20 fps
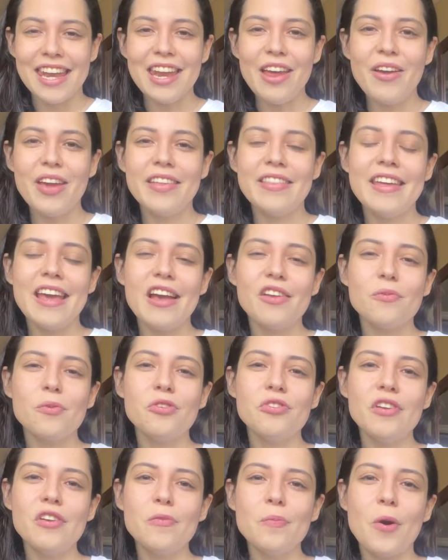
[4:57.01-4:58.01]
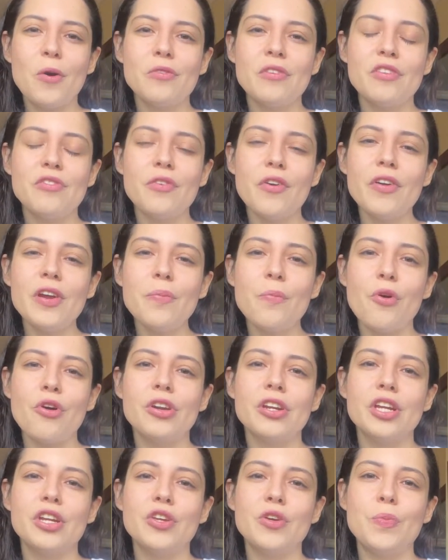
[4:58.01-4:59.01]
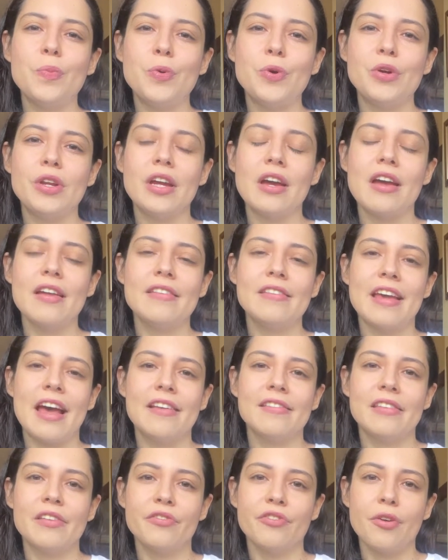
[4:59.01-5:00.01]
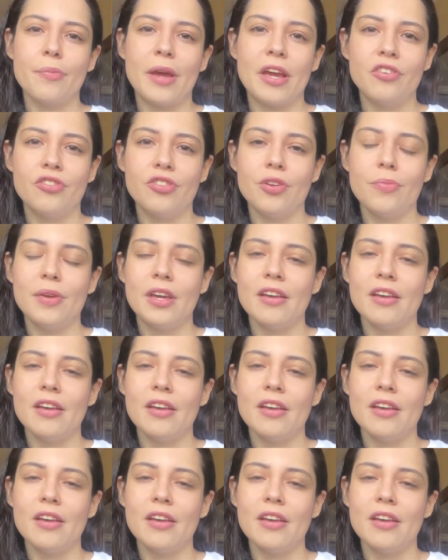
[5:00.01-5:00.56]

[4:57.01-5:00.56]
Now, in the expertise post, it's very important that you put condensed information,